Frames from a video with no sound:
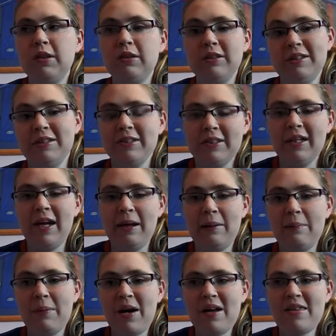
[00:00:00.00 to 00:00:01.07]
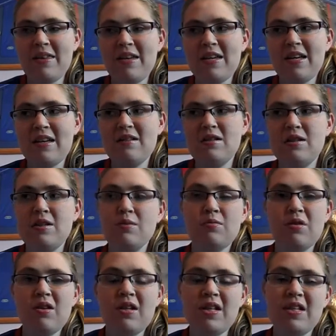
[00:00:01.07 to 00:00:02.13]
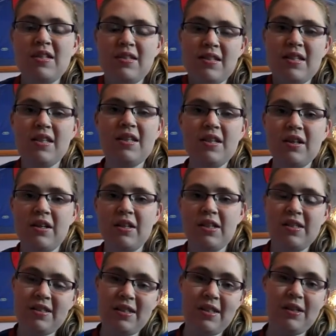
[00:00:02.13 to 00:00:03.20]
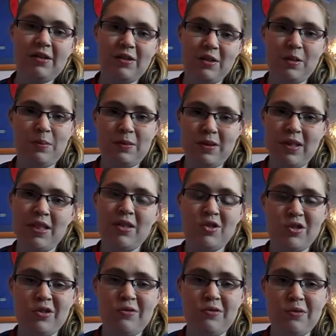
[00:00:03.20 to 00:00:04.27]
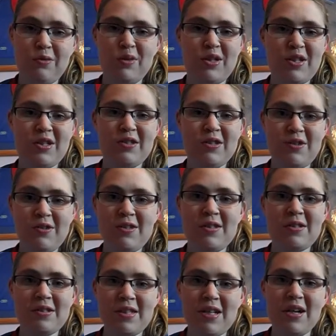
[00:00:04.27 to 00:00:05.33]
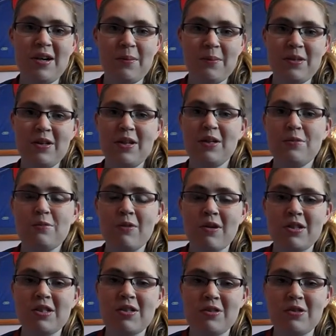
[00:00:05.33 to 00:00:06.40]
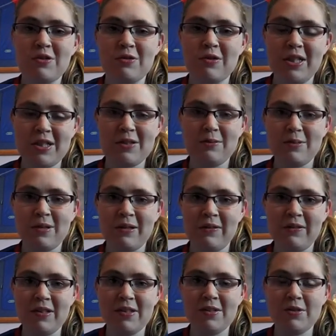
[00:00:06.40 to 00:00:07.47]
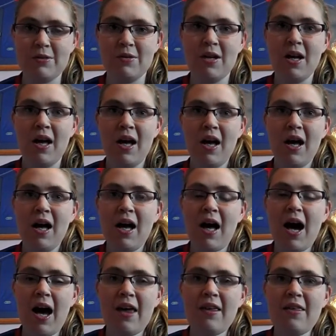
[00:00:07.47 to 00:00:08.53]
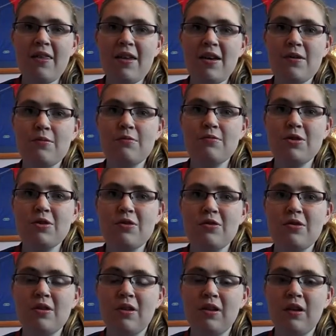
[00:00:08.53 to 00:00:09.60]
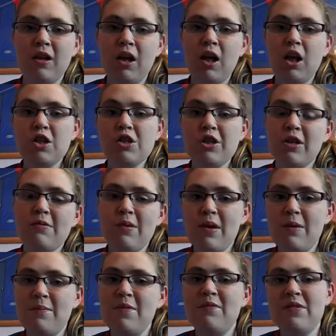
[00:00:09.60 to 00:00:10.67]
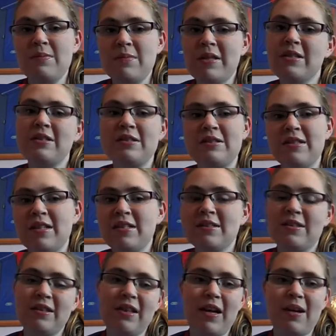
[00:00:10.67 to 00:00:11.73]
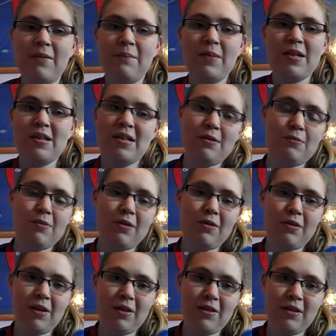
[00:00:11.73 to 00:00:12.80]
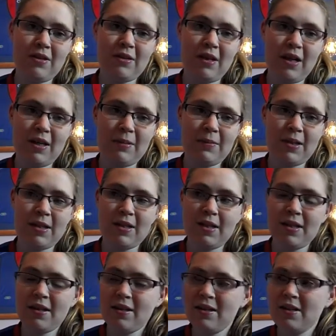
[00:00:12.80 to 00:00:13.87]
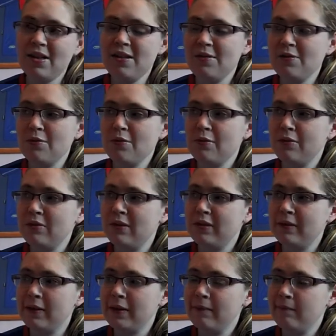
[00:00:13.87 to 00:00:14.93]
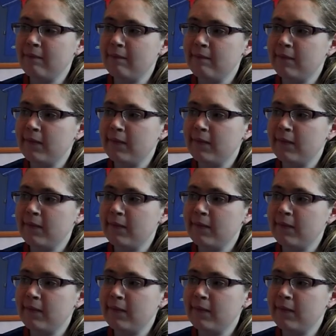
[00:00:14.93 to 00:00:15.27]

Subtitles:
brilliant. Yeah, but I think he's eager to please, you know, which is good to see in a player. He wants to show that he's worth it. So I think we shouldn't shout him if he misses things and that. But he will learn in time. And I think he's only